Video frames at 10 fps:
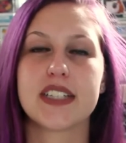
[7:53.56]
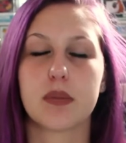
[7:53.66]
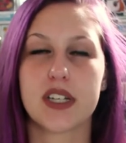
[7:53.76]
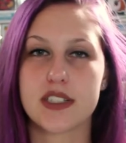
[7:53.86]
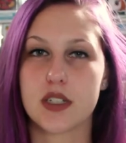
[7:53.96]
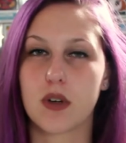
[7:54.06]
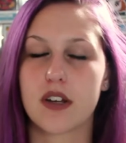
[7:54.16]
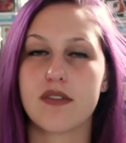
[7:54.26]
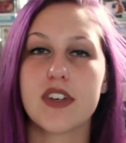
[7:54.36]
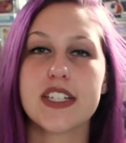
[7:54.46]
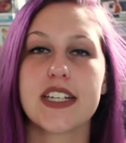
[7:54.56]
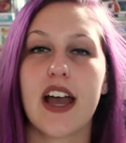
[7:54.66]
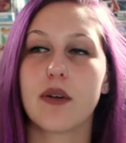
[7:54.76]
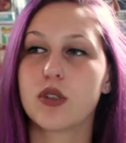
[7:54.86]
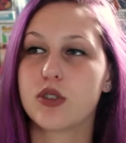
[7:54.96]
a place you want to visit.
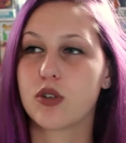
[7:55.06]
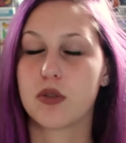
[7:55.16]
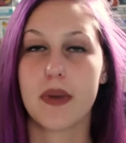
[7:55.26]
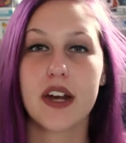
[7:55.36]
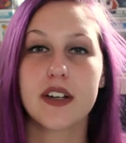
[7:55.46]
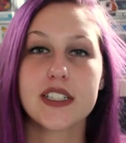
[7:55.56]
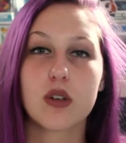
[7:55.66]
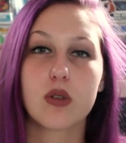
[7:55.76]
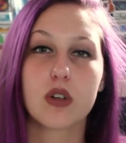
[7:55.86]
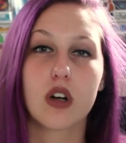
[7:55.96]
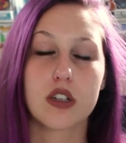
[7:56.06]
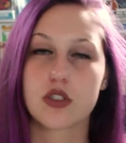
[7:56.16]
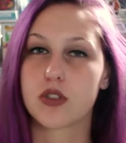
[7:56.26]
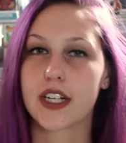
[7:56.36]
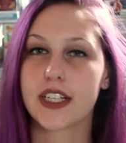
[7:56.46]
I want to go to Paris or
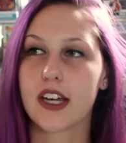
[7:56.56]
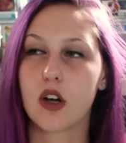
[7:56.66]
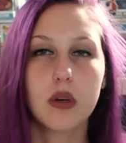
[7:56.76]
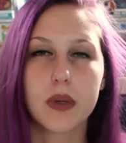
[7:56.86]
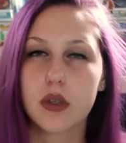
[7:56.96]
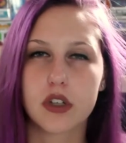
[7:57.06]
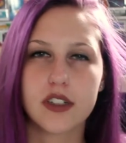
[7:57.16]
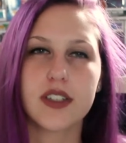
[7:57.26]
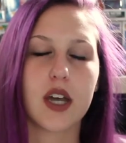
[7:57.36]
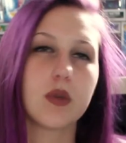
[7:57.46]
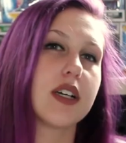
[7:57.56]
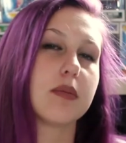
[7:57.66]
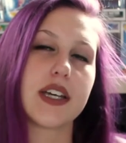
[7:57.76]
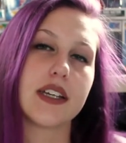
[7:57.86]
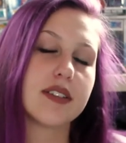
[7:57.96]
Australia. Or both, you know? Like, I wouldn't
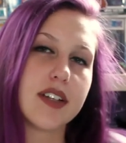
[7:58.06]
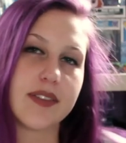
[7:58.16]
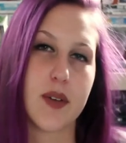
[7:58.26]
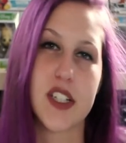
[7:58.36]
complain if I went